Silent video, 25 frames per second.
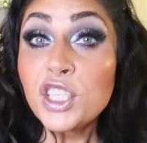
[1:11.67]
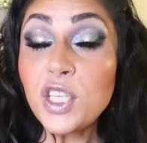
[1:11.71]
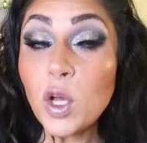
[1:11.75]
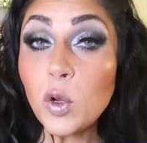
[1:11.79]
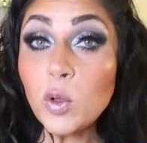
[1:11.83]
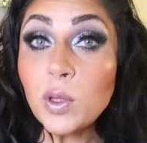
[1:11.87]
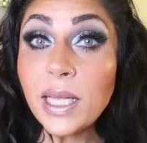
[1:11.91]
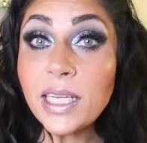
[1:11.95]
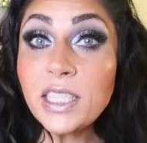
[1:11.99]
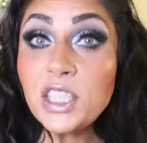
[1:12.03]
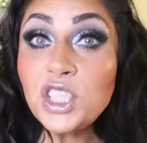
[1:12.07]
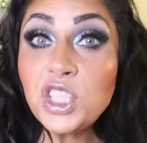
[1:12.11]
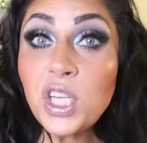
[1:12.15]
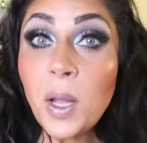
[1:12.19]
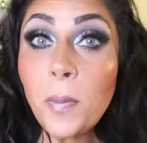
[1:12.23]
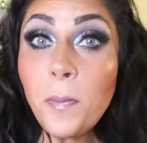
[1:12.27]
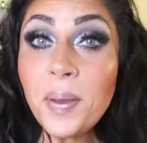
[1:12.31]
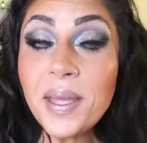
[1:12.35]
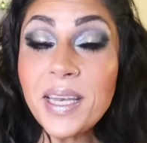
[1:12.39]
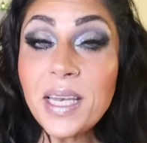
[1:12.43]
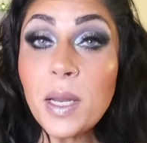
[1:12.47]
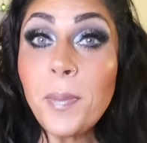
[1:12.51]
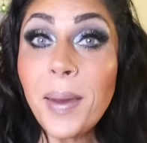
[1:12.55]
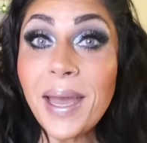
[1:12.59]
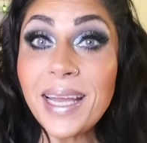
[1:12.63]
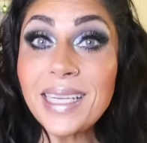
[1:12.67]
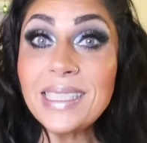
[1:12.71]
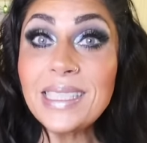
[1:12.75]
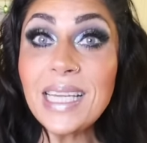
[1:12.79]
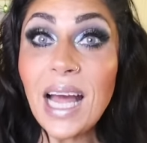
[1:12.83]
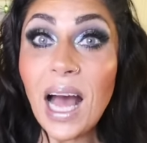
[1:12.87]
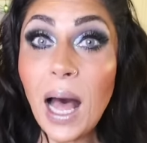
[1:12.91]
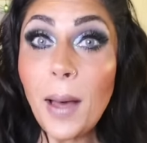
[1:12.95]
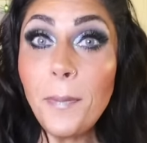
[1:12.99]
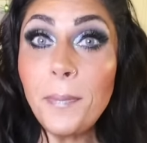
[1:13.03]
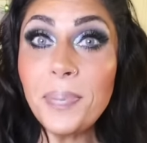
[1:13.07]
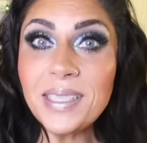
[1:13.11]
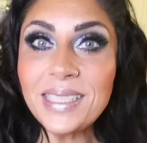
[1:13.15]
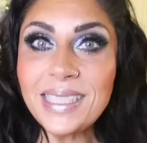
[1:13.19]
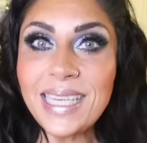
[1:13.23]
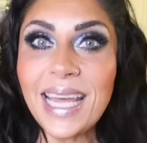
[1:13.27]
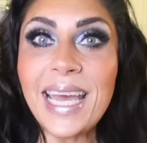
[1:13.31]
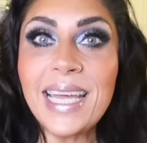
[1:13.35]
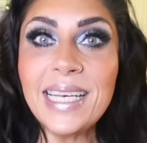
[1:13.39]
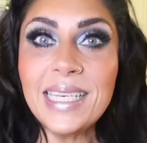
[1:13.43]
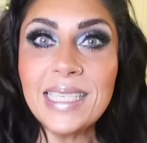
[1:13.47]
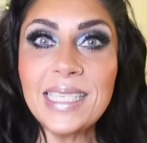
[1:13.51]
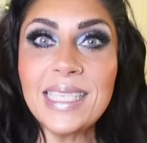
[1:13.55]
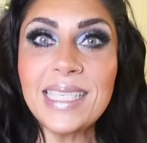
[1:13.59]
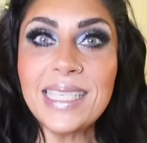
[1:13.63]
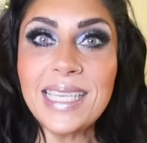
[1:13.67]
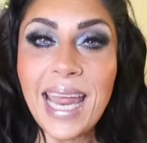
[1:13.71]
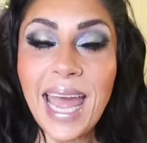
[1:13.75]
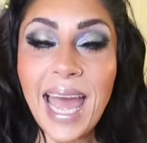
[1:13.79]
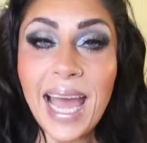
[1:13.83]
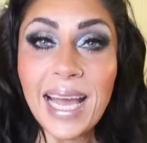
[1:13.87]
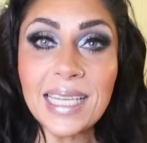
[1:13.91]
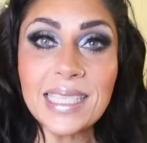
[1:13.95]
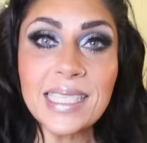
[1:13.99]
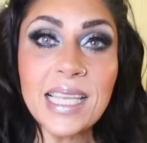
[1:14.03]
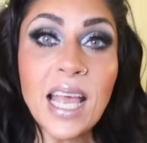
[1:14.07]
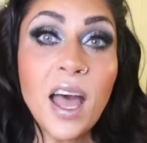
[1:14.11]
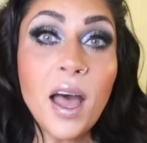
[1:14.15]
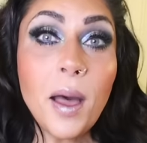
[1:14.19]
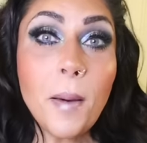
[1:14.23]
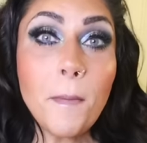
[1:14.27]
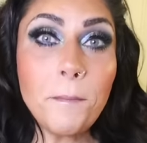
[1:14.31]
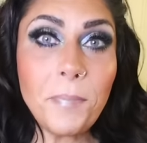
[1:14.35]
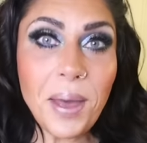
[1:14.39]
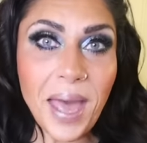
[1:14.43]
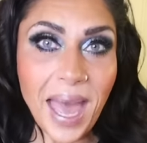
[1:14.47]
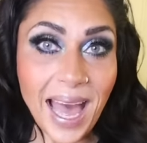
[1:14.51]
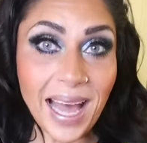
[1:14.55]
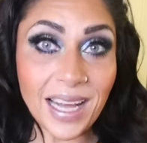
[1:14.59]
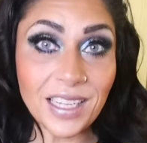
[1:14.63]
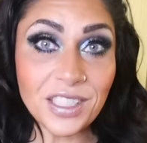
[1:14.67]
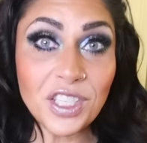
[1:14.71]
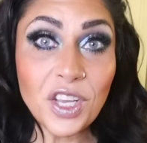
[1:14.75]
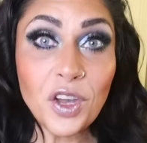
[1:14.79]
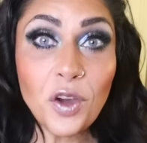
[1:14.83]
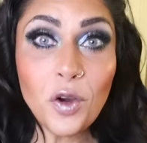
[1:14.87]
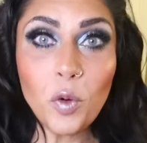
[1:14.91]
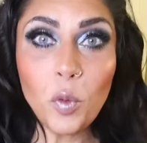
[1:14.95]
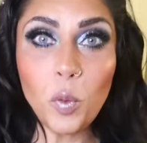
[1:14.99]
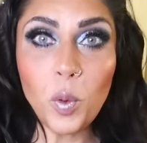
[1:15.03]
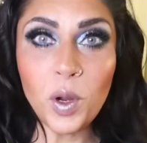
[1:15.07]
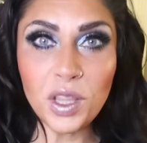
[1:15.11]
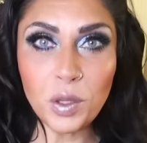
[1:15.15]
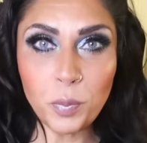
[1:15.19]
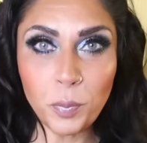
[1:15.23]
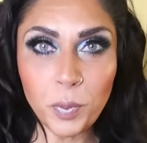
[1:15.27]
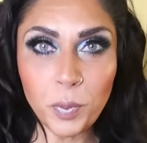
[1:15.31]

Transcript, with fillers: So let's jump into my top 10 snacks packed with